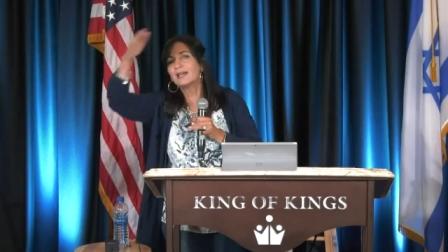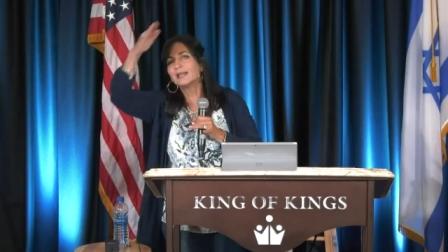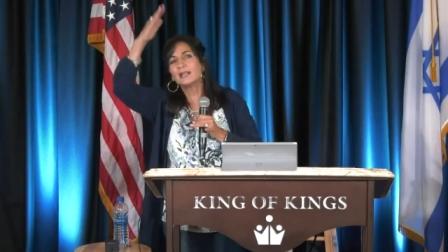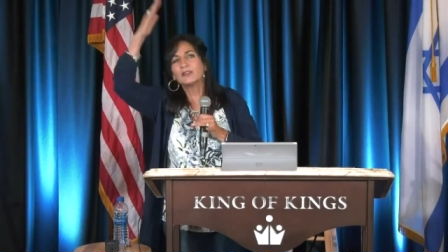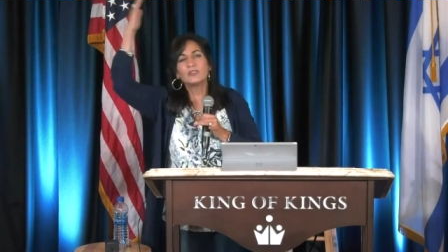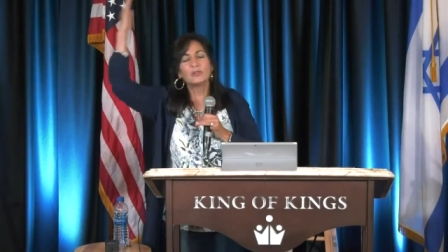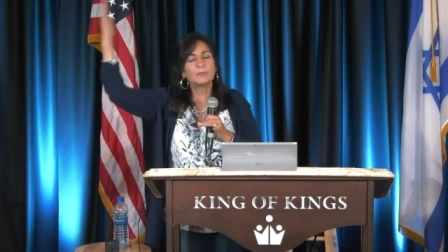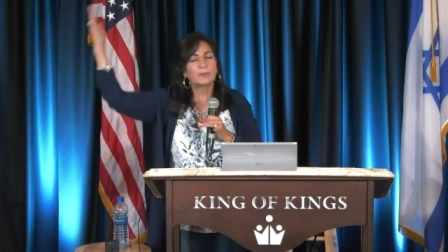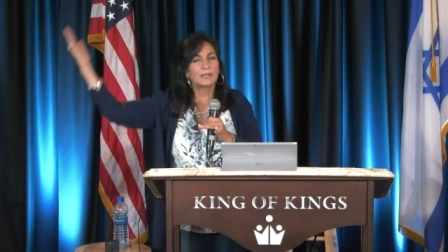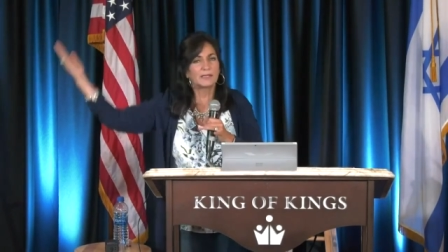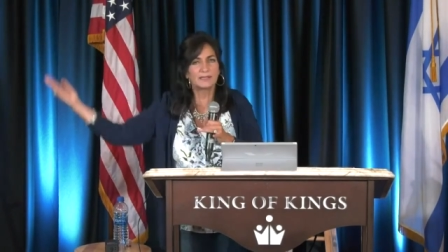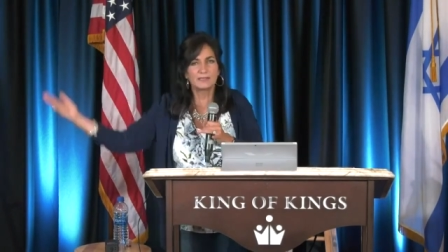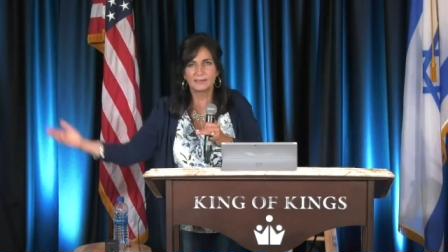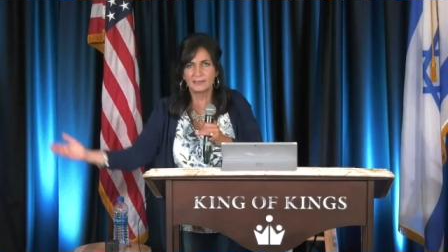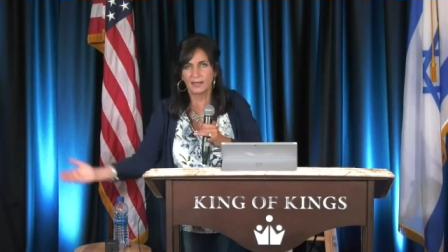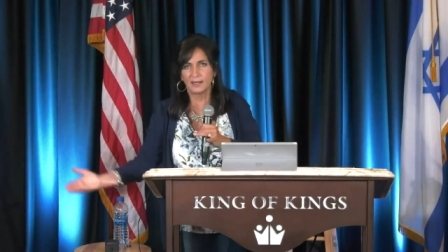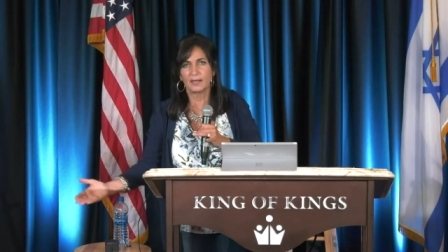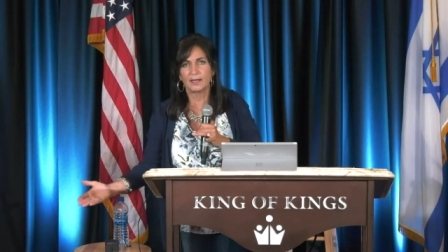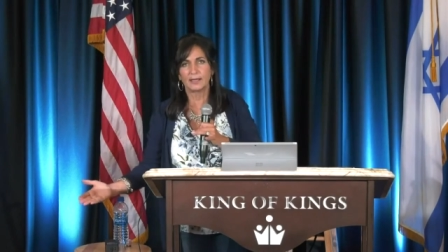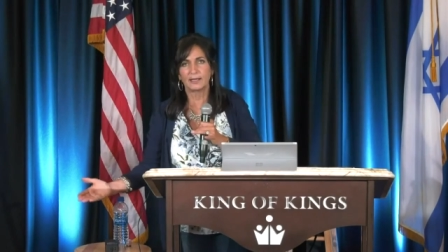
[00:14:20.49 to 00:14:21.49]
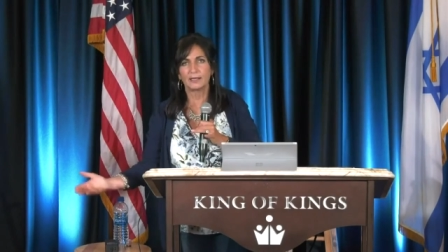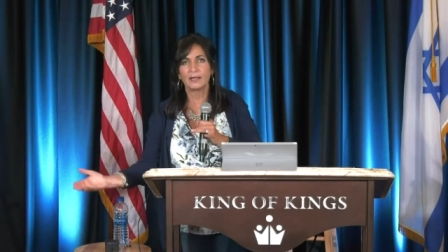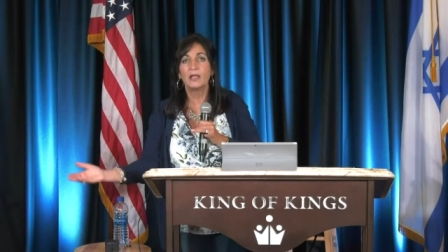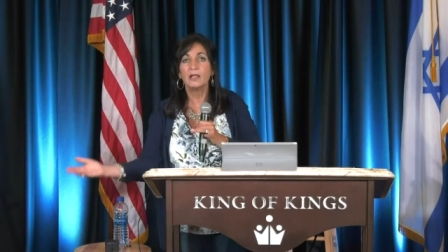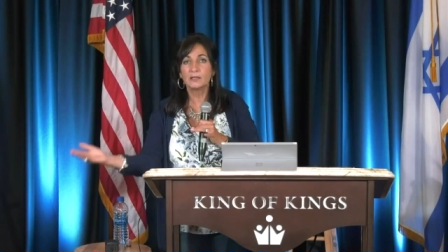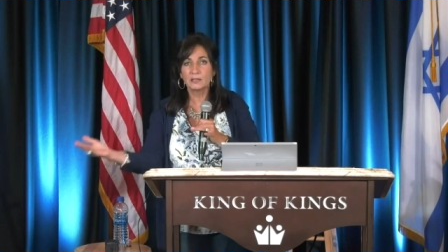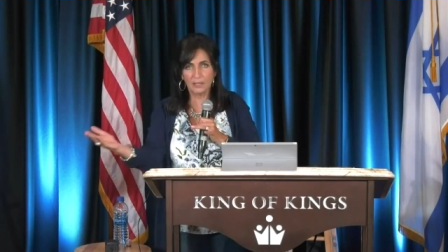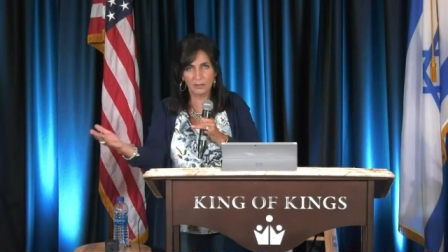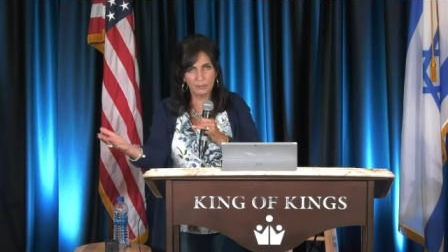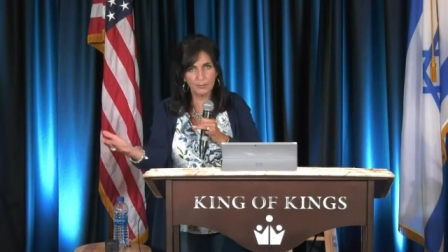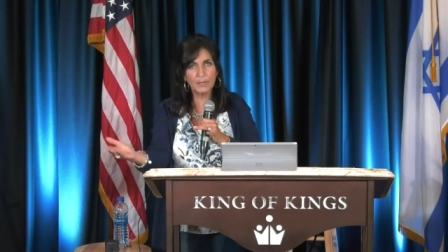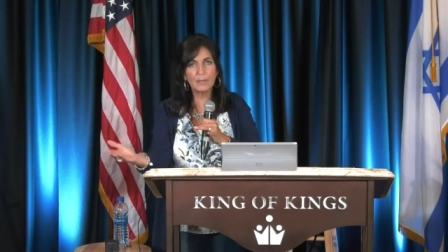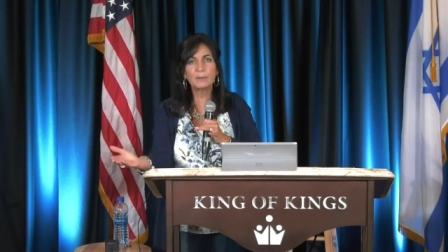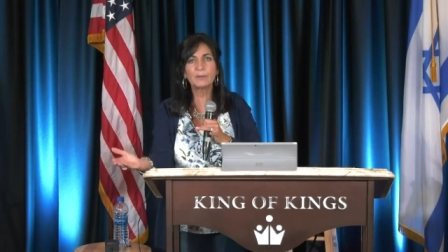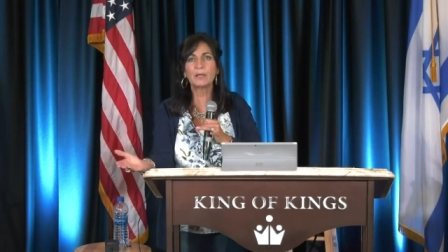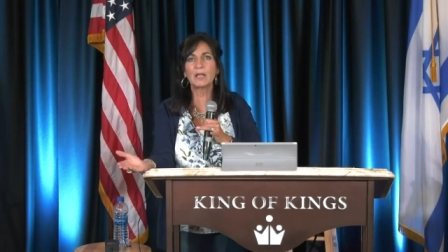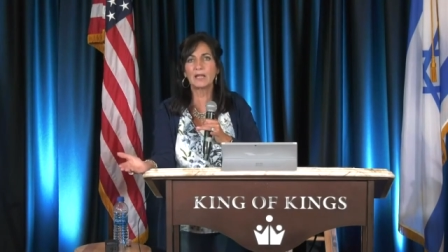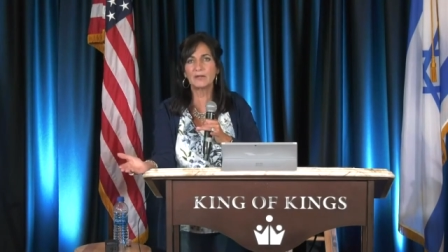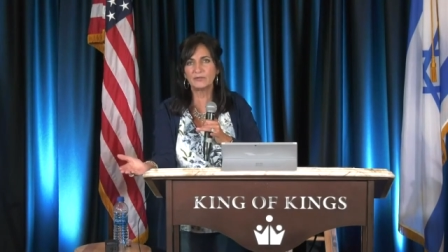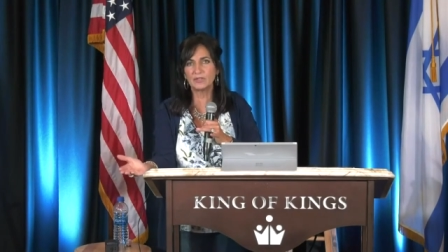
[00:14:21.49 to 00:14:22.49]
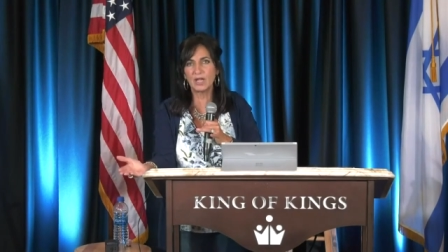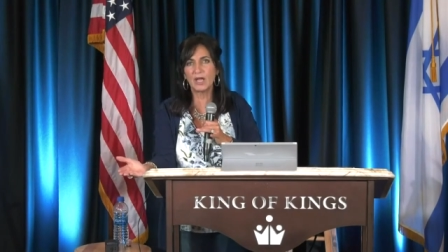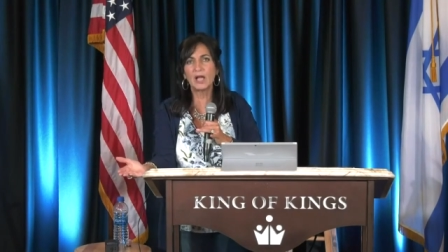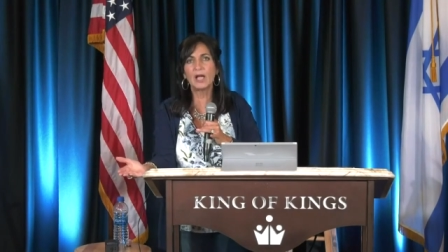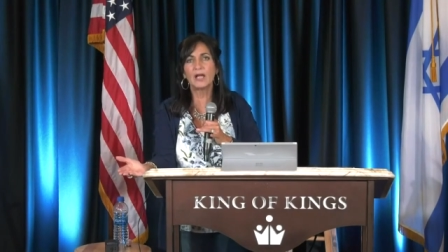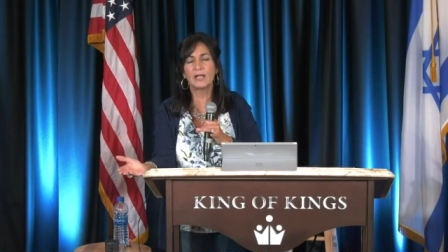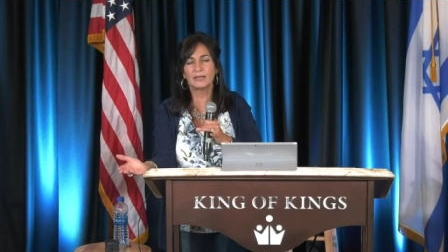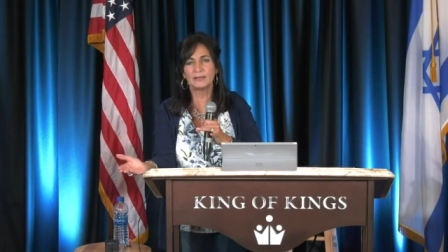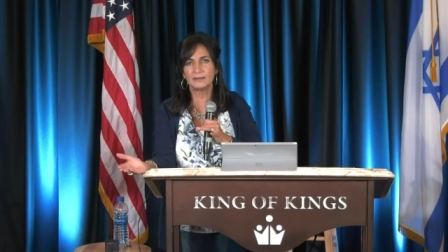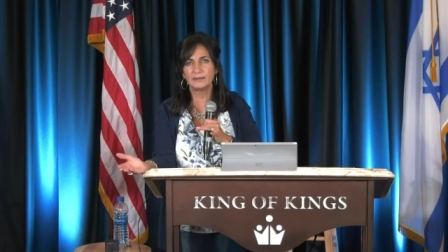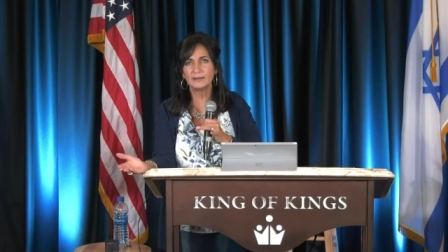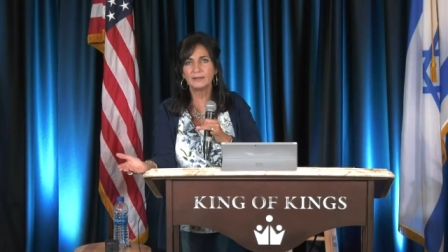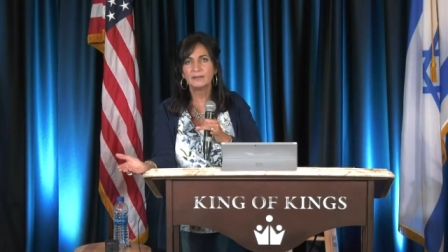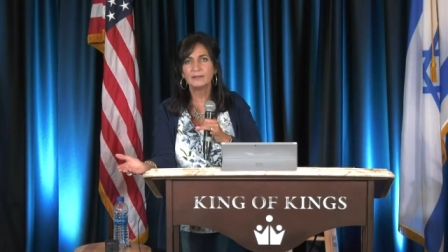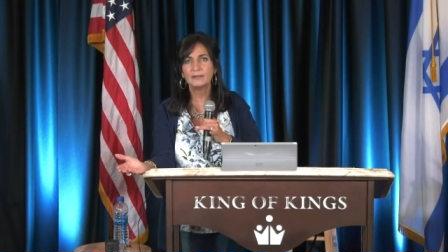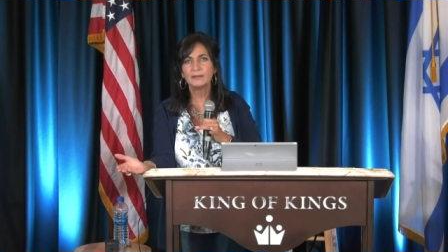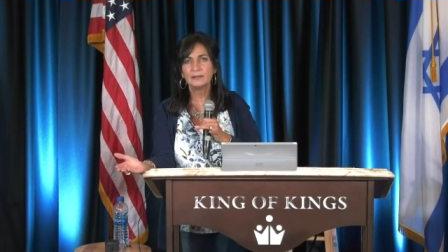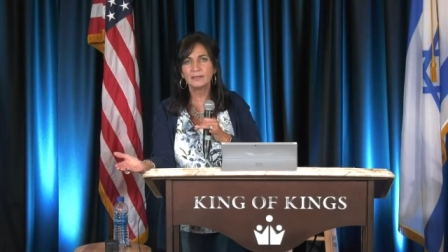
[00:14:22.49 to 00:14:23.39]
Well, not everybody's dying. Some people have died.